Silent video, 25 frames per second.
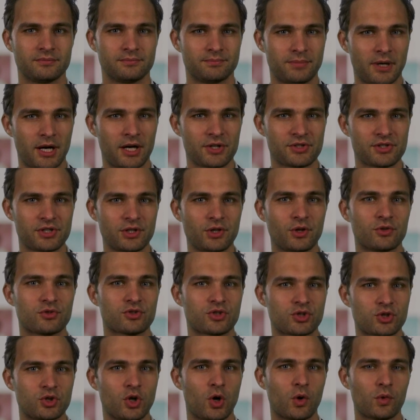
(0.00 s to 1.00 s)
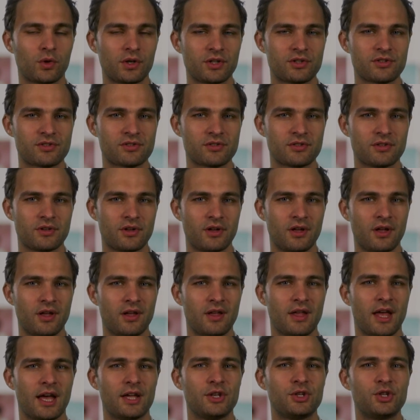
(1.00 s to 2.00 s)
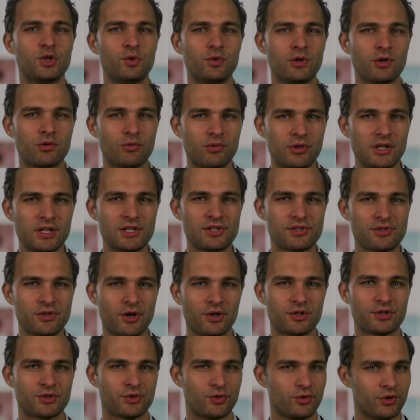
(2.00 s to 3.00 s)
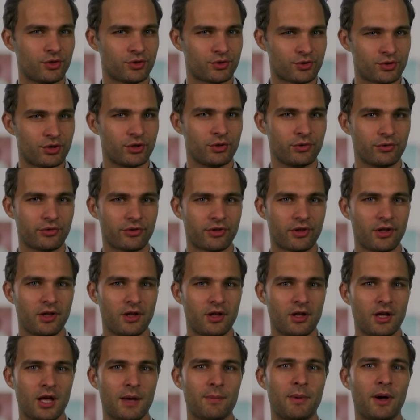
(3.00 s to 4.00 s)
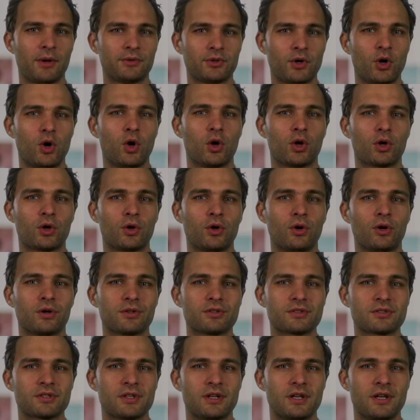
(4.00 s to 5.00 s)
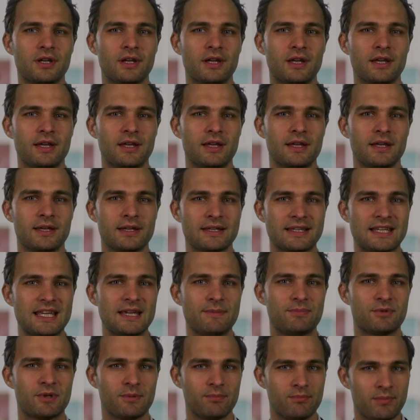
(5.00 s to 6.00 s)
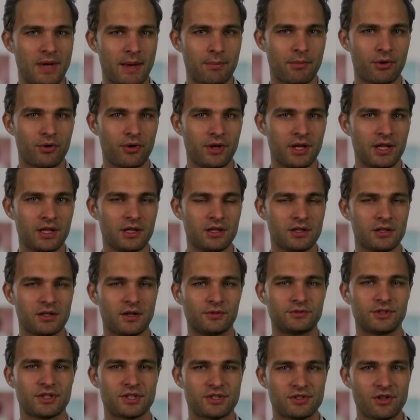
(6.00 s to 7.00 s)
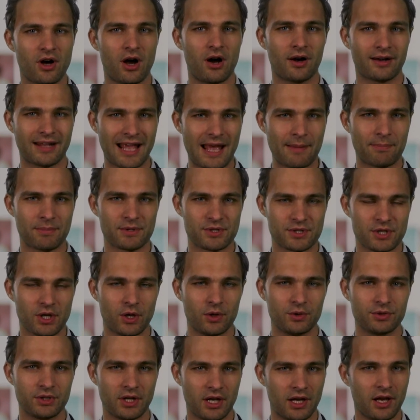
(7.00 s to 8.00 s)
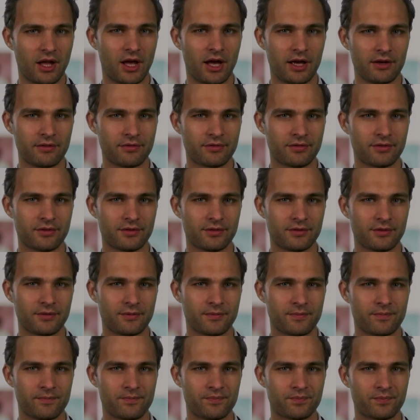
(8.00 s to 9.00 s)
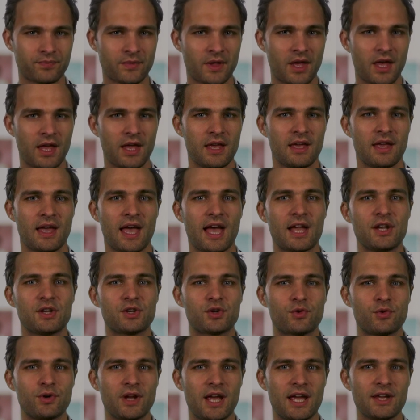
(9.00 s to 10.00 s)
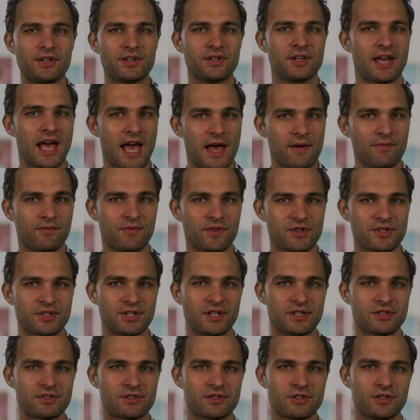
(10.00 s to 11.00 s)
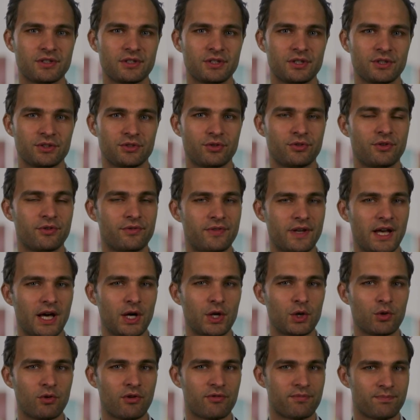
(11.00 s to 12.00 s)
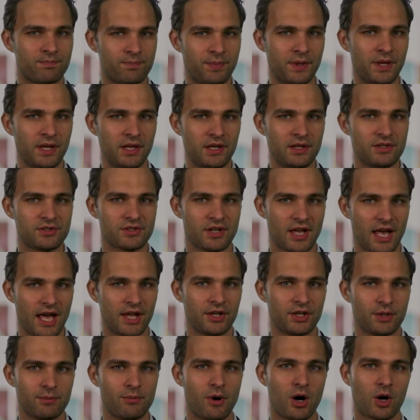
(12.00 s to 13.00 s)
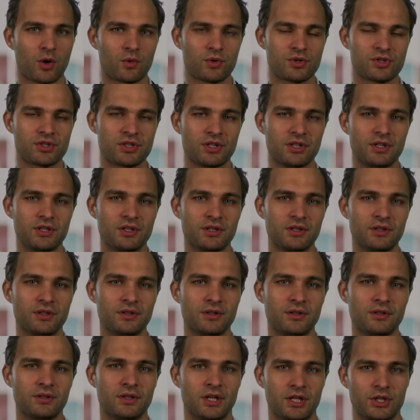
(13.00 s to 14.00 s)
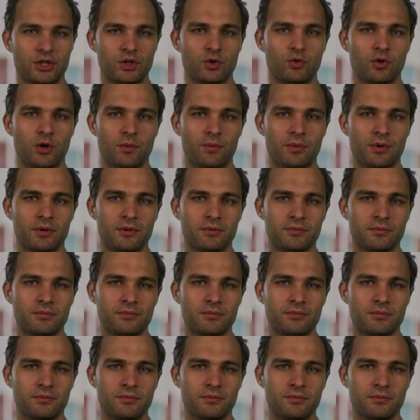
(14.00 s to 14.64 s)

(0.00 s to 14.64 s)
passing on stories, and doing research to the truth about the Holocaust keep the memory of this dark episode alive and create an emphasis to the value of peace and democracy in Europe.